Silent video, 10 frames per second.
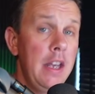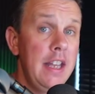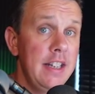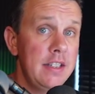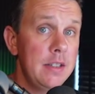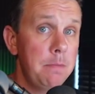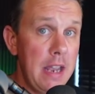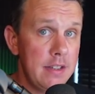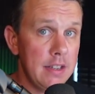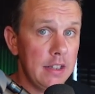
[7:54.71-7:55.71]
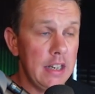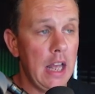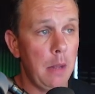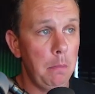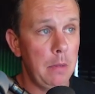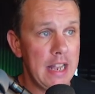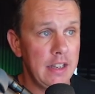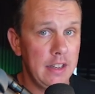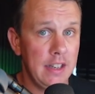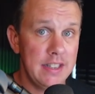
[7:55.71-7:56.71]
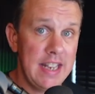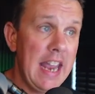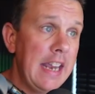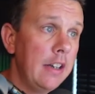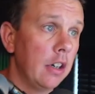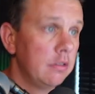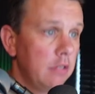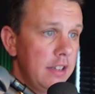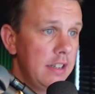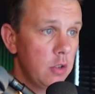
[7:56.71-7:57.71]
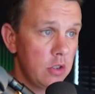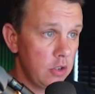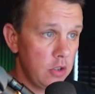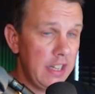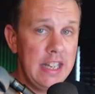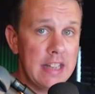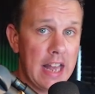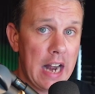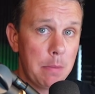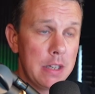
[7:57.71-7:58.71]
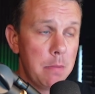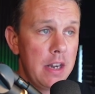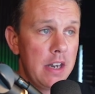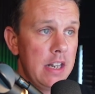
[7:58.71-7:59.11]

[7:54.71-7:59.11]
This is basically a blank container, right? This is, there's nothing in that app at the minute.